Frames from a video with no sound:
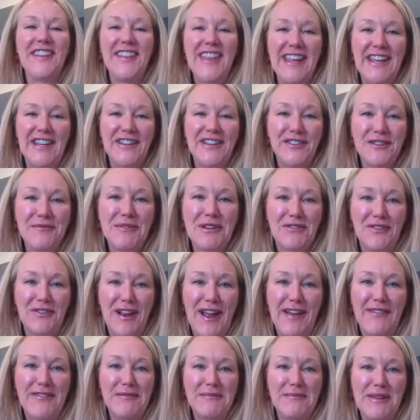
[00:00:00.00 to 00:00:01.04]
thank you so much for
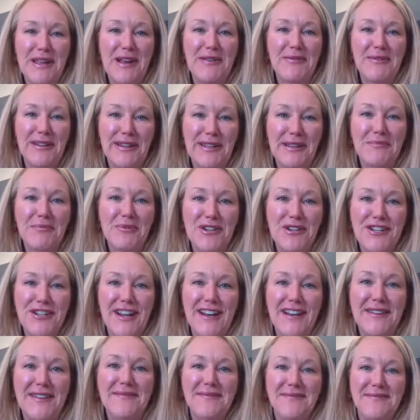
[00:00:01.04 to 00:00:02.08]
having me. I really appreciate
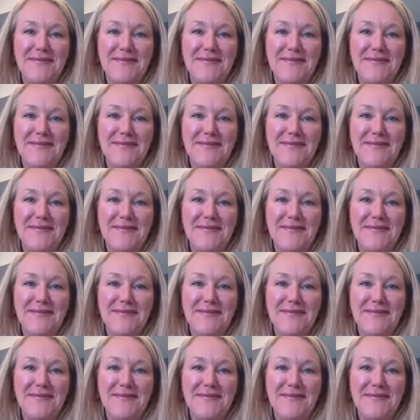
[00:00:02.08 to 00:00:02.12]
it.